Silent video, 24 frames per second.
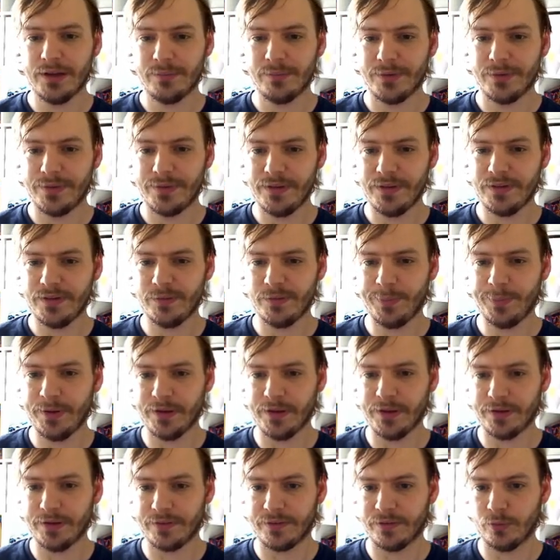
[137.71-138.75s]
but this
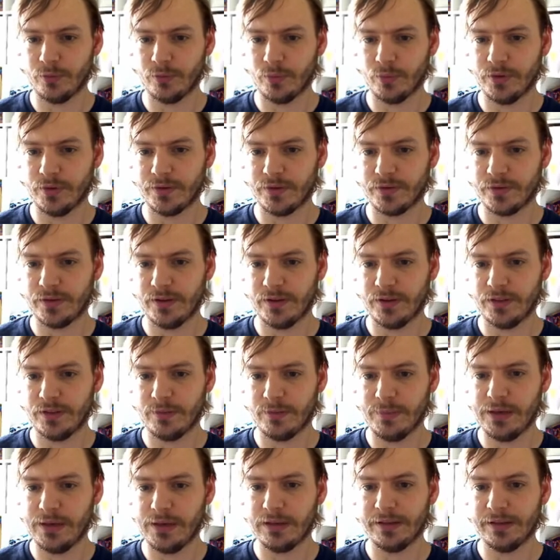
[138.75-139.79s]
piece that was in the
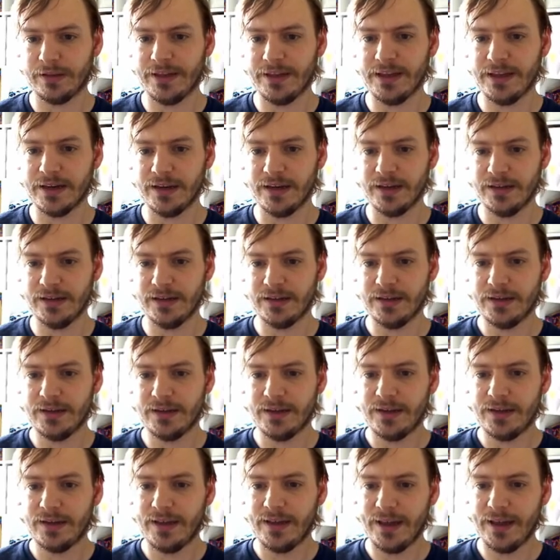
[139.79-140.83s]
middle here,
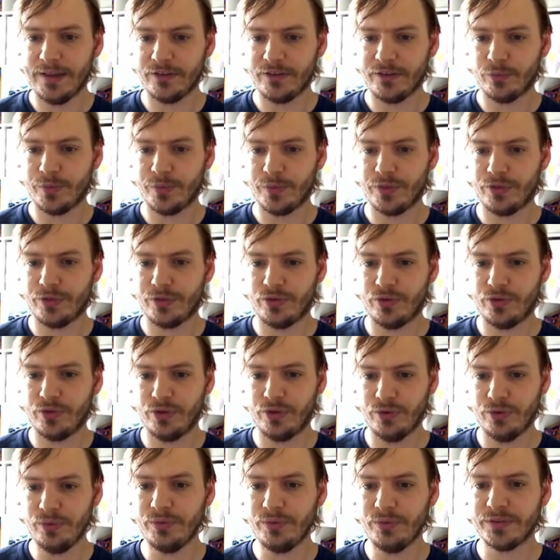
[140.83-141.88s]
it ends up with
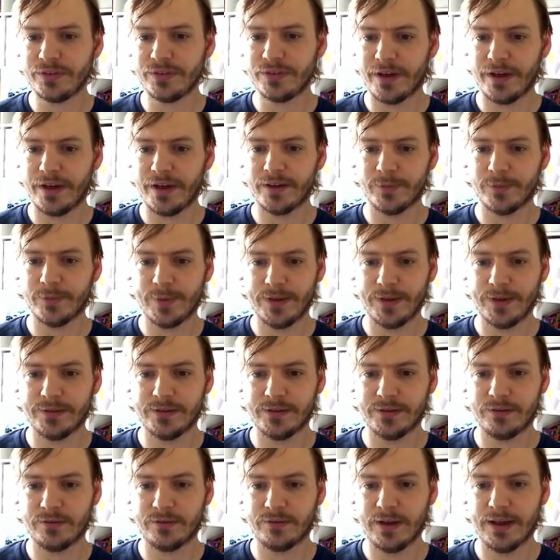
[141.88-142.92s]
2 sides
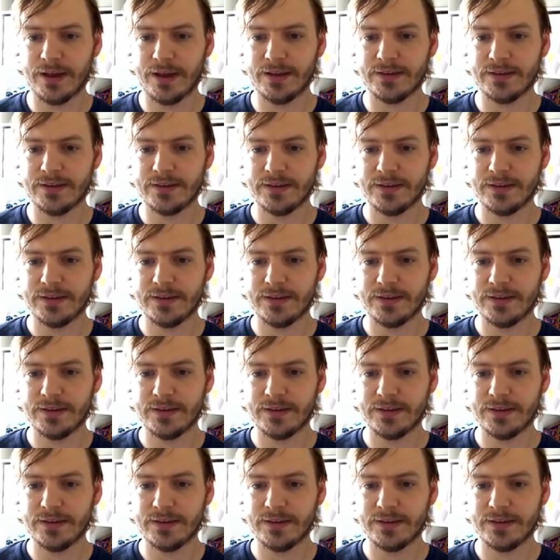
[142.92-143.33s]
painted red